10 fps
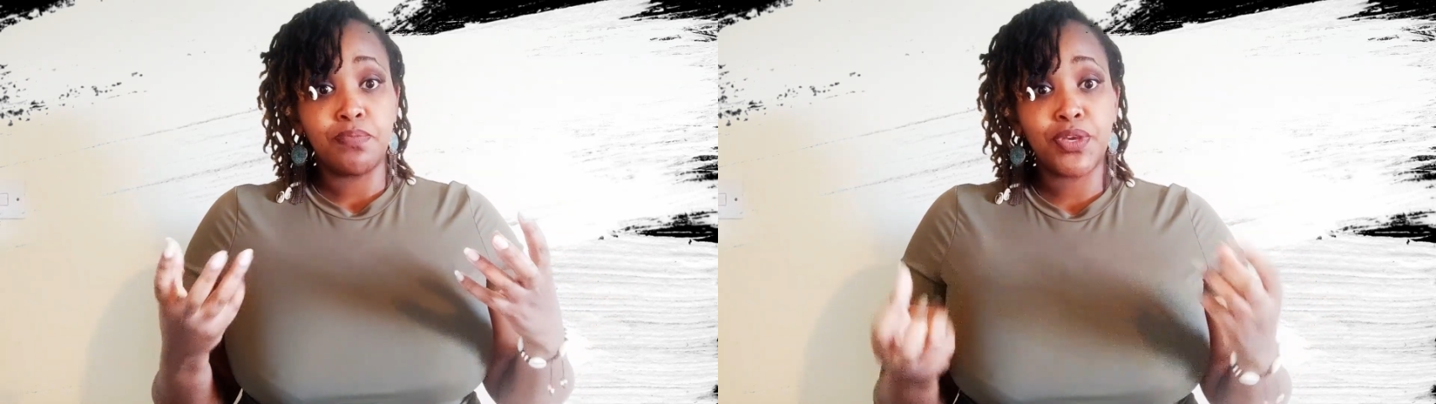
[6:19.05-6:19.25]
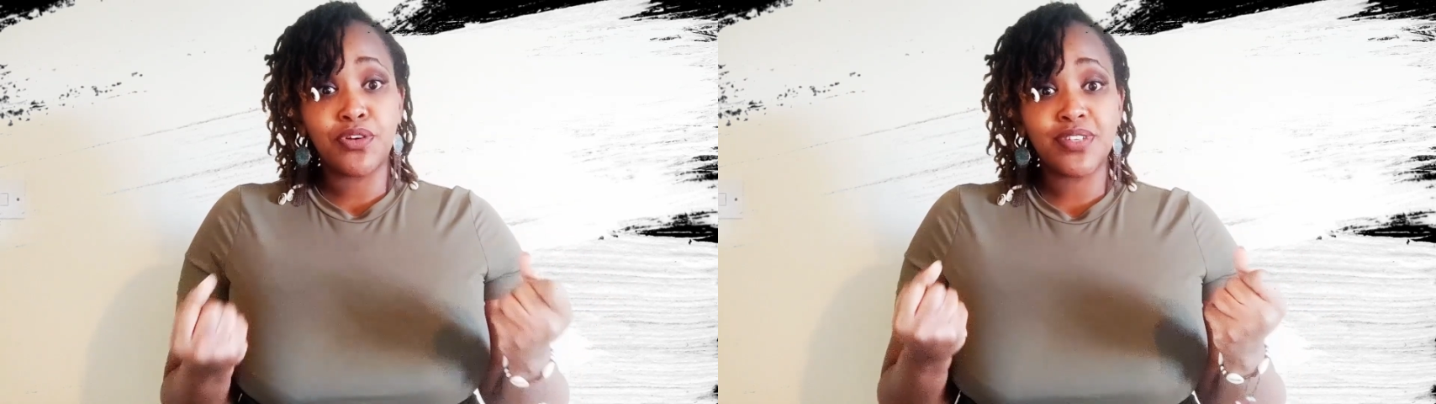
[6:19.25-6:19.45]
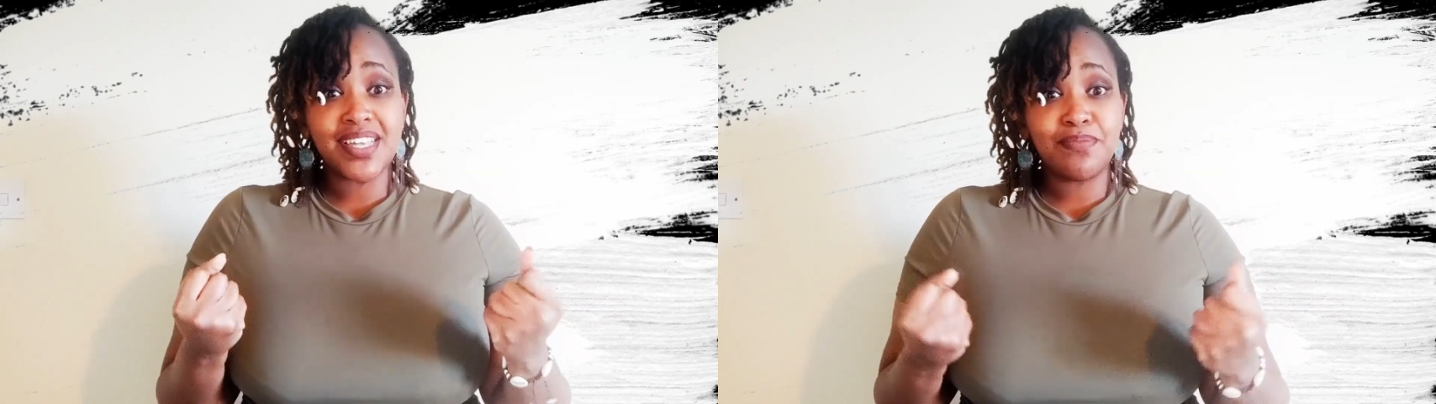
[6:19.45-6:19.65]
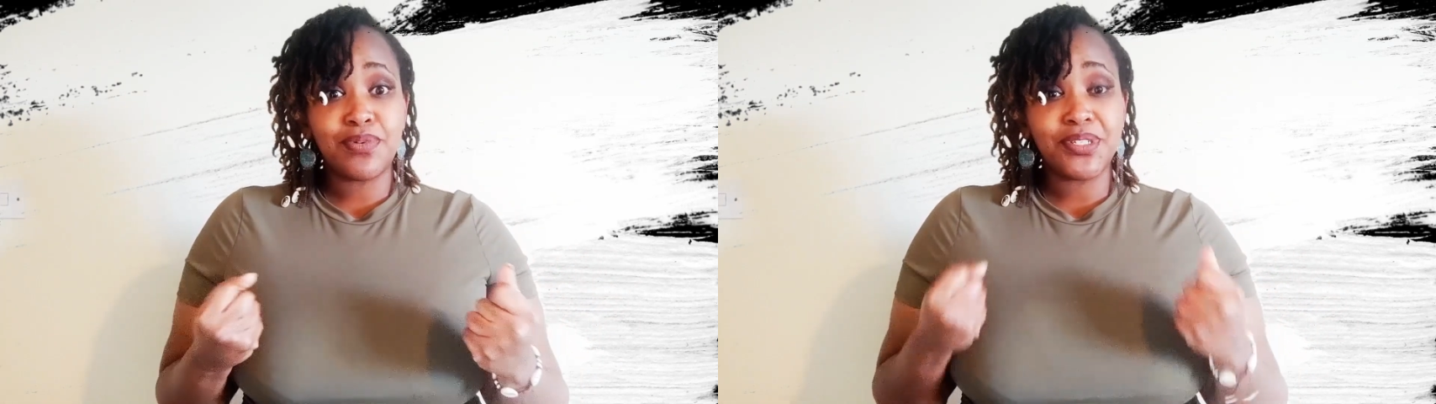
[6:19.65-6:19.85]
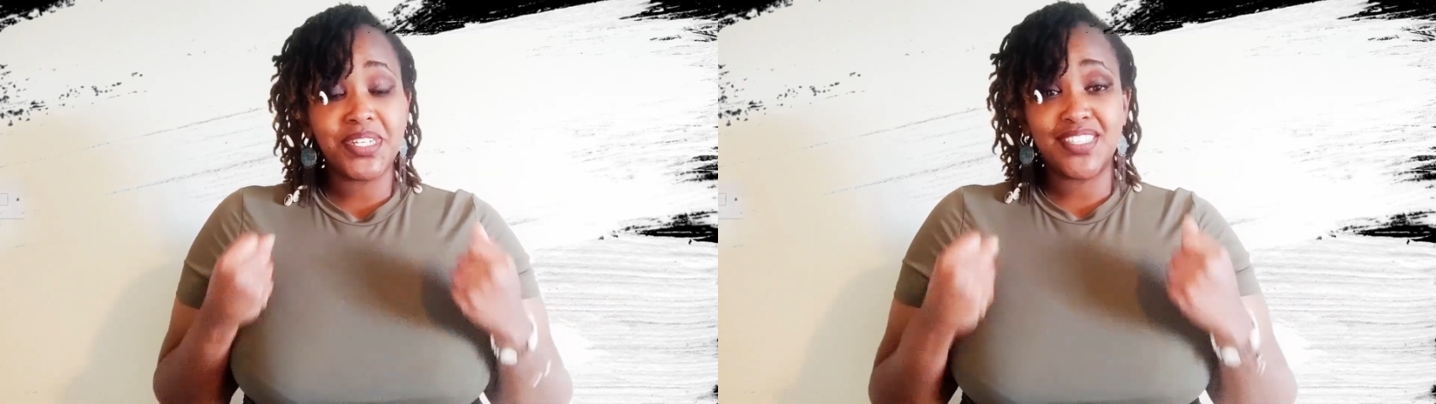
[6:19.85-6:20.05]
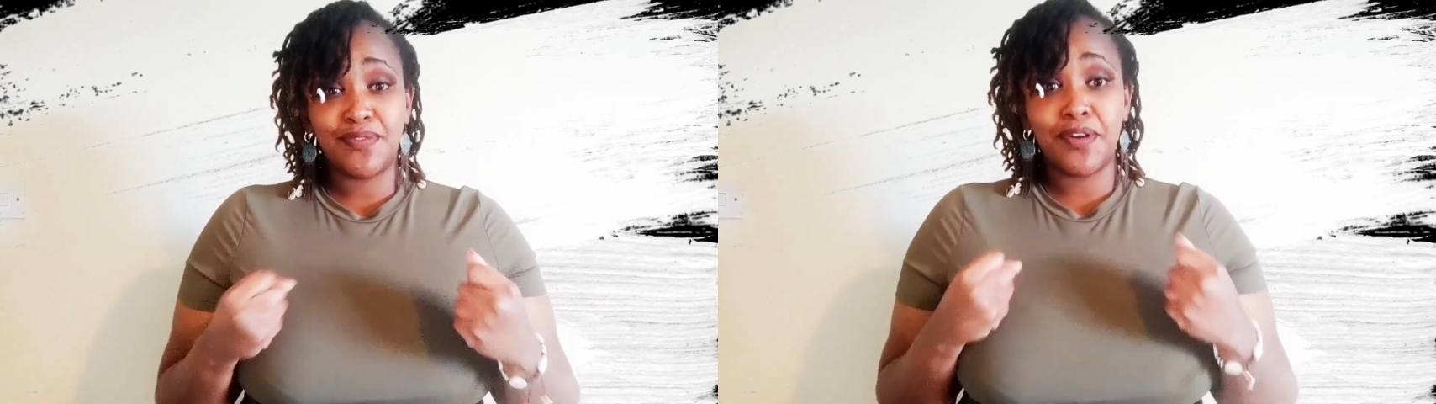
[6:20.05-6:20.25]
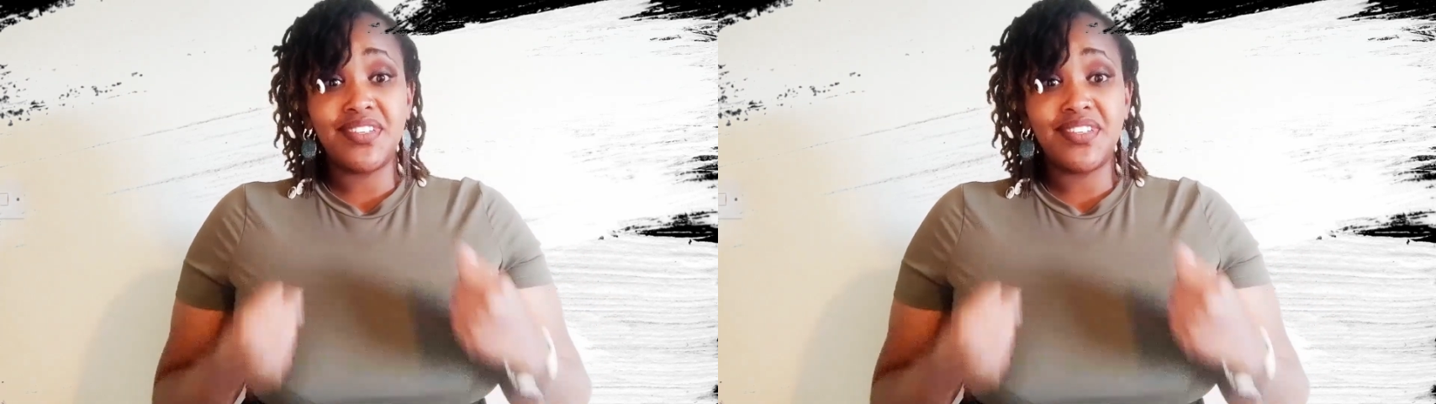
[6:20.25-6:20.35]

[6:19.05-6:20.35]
Because our body is very